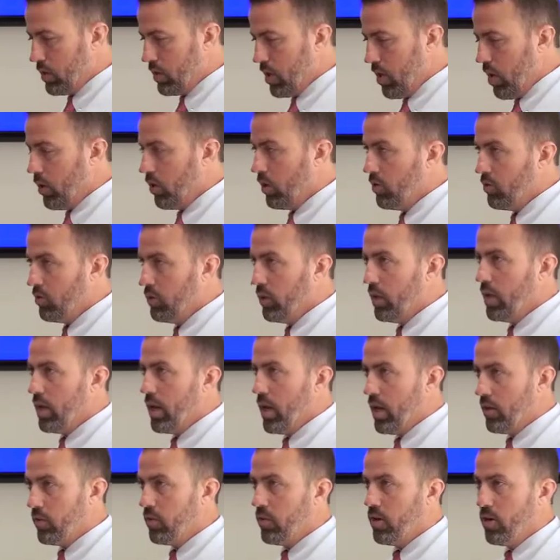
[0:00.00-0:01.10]
Cartilage that
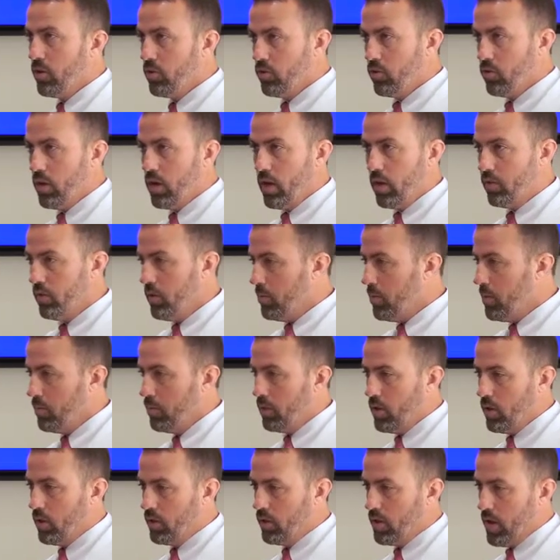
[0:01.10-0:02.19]
has an injury, I see
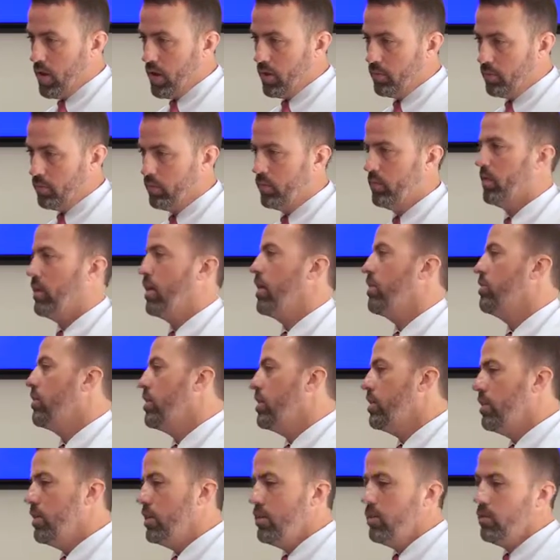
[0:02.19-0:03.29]
people all the time. Guy's
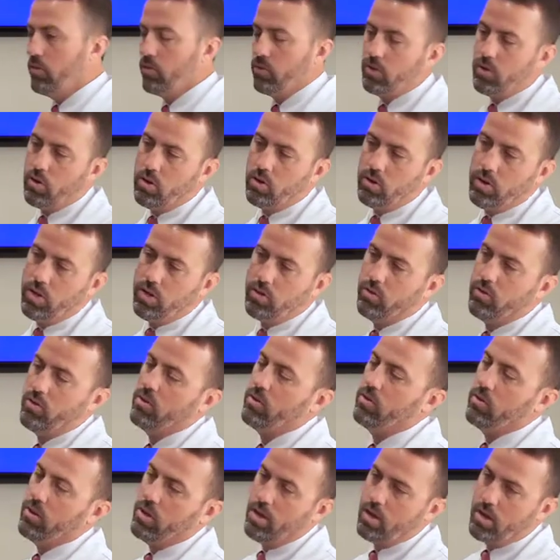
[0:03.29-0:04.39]
18 years old, he injured
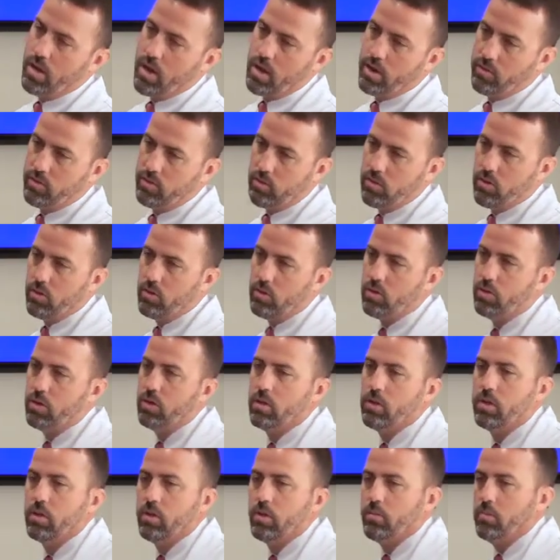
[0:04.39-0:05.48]
his knee in high school.
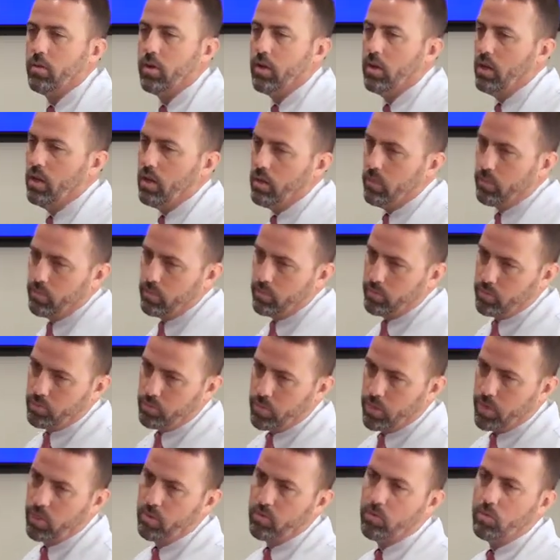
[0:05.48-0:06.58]
My knee is
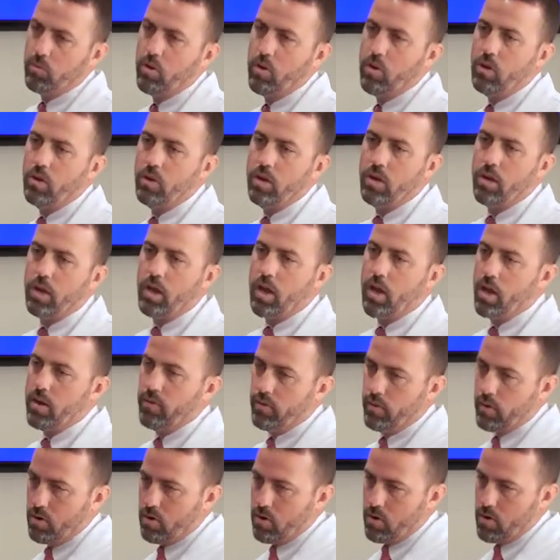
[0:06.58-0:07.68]
big and swollen, I kind
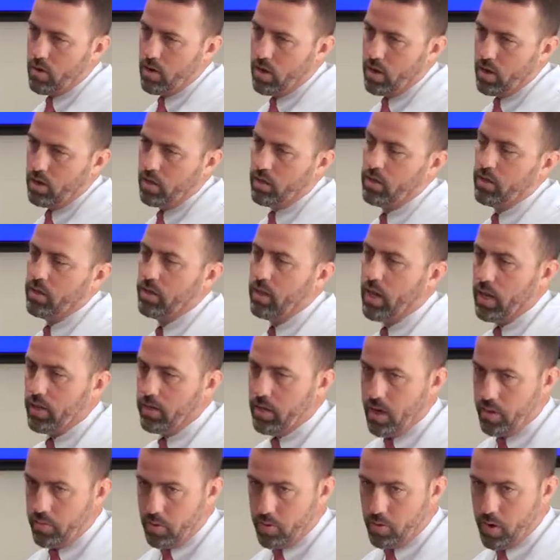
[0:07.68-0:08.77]
of ignored it. At that
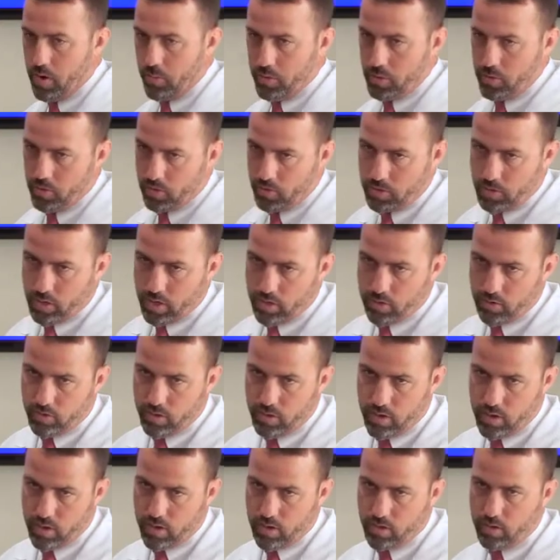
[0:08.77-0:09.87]
time, he probably tore his
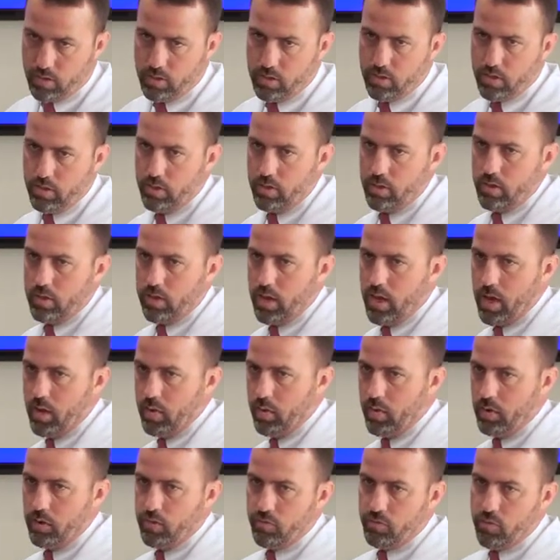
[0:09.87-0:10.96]
ACL.
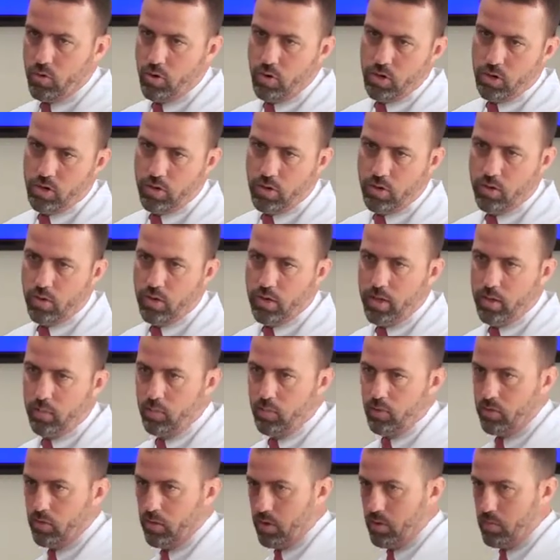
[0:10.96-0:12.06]
Now he's 42, he comes
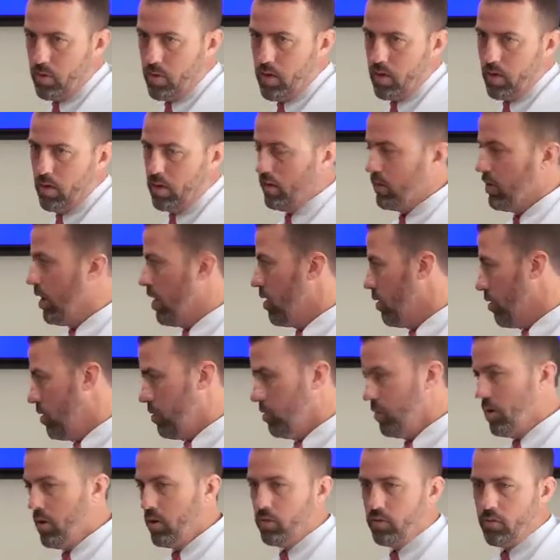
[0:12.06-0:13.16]
to see me, and he's got
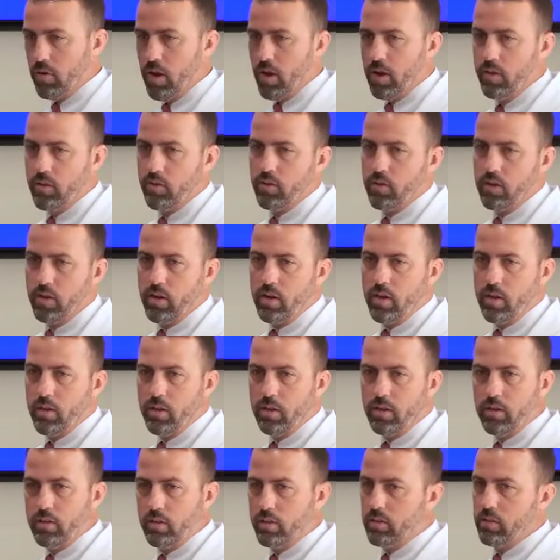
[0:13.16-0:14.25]
horrible arthritis,
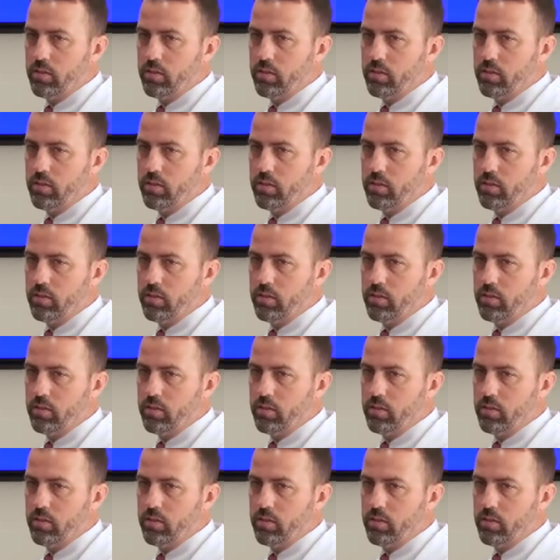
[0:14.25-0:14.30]
and